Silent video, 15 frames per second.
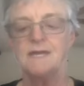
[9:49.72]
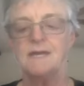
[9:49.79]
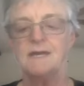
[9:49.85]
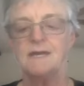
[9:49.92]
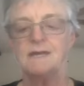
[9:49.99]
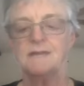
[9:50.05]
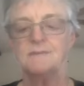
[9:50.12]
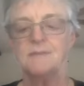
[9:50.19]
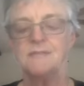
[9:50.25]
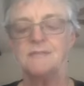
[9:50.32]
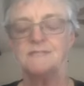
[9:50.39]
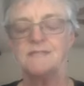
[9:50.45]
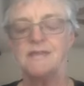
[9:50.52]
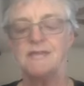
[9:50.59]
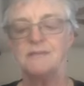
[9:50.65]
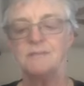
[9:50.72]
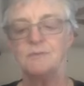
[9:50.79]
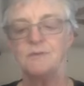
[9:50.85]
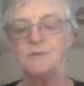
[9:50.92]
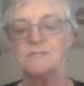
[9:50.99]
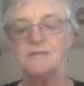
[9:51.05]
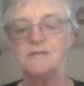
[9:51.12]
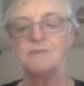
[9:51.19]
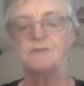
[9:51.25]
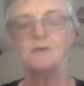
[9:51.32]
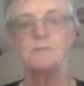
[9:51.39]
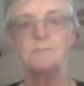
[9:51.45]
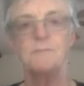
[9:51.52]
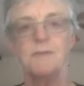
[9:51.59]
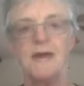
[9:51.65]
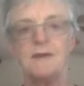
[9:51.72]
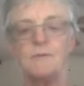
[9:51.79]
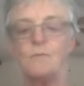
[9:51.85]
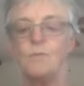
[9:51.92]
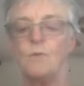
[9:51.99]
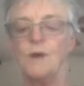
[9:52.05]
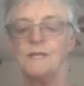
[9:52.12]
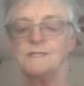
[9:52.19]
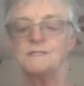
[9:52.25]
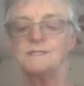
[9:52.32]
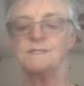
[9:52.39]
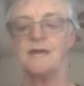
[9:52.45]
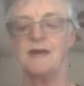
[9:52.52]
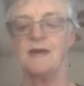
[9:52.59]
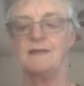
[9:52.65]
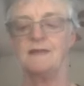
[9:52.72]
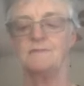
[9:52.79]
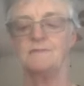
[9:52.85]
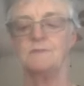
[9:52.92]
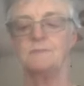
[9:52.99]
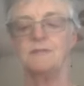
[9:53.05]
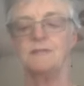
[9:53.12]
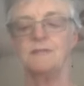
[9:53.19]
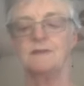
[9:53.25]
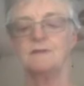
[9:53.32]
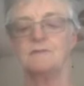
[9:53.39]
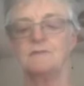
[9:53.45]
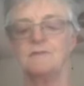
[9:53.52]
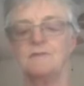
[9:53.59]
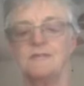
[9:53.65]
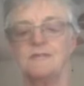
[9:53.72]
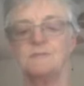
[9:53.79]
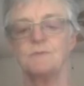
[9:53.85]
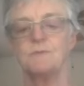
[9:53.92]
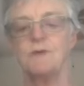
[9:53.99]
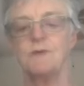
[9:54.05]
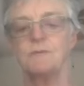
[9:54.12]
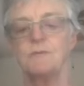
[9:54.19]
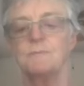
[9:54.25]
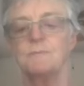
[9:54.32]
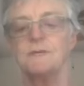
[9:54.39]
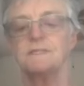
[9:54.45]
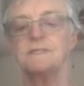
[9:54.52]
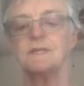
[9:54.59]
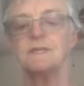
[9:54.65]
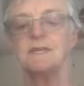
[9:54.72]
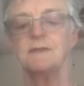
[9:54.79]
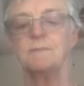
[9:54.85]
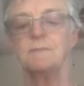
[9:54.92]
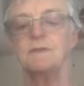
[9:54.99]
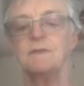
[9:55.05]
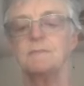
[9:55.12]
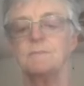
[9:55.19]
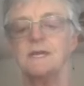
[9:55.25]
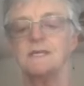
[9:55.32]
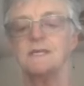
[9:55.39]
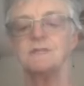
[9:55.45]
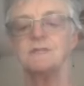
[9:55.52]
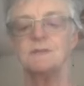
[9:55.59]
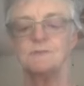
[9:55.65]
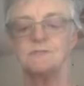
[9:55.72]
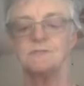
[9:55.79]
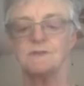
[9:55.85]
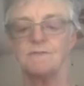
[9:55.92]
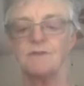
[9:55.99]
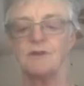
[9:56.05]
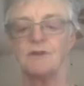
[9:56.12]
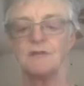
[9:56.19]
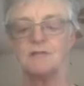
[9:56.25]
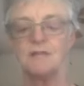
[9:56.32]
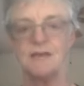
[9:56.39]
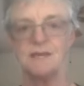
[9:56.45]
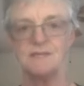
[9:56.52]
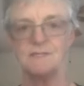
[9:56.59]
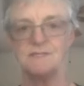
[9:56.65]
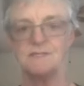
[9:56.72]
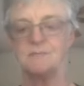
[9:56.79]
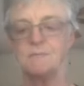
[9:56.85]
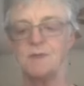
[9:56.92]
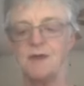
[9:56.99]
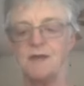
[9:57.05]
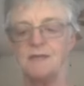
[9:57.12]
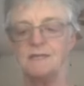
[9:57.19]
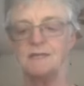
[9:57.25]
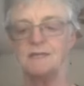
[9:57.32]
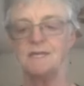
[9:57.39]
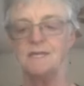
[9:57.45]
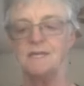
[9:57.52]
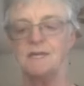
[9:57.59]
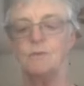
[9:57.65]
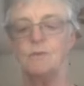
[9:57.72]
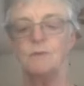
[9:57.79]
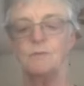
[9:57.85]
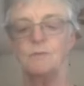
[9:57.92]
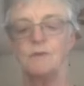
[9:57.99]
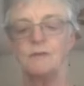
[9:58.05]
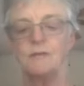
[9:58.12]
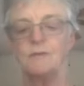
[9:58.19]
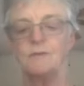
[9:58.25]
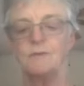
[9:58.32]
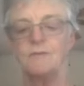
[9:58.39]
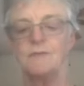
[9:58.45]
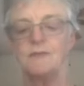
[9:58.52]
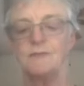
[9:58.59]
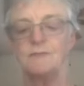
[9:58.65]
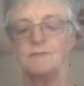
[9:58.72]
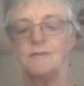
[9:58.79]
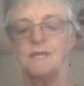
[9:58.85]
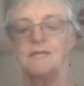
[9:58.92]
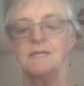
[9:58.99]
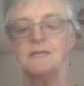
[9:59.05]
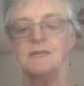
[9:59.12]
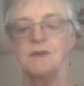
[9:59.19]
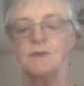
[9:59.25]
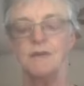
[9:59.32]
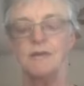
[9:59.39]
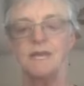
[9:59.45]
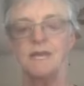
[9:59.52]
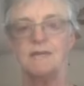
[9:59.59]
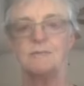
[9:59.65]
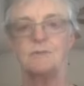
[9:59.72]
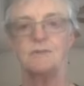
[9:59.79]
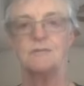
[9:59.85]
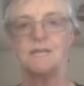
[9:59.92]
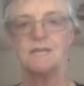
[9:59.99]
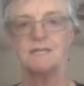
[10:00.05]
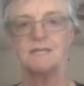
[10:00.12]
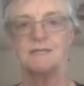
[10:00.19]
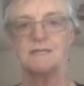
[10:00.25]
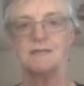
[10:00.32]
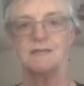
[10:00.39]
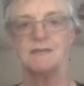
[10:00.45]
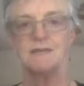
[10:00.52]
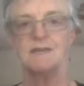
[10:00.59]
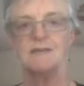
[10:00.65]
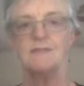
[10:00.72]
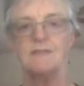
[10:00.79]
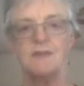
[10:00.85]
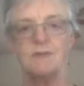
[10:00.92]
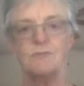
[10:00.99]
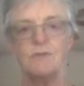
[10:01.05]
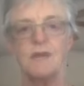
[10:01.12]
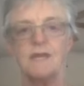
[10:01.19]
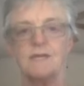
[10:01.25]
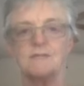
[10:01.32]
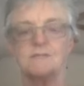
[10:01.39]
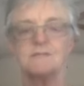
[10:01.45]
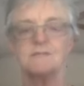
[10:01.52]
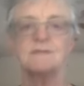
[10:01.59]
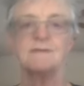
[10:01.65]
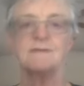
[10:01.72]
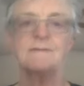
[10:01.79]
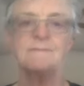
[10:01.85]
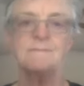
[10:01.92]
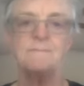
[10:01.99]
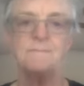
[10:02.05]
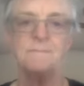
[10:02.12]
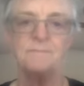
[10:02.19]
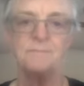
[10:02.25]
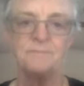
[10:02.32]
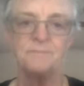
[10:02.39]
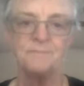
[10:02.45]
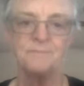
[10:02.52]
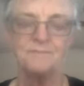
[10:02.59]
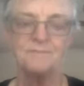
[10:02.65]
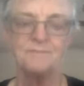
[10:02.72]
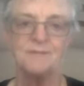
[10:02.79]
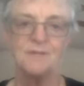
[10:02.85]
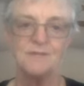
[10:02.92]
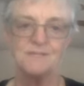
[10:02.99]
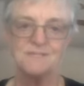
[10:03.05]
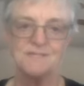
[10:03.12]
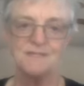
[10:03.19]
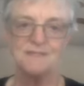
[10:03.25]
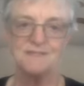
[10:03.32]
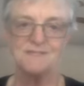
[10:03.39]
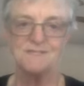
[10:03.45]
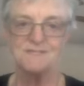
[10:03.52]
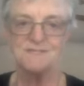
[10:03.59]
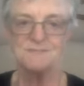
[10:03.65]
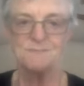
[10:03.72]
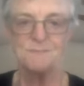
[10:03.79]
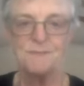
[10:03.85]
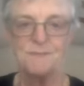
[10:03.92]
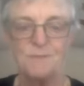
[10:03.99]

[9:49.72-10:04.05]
And Sandy points out, no matter what side of the political fence we're on, we must keep the best interests of our clients in mind when working with them, knowing and protecting their rights. You can see this has been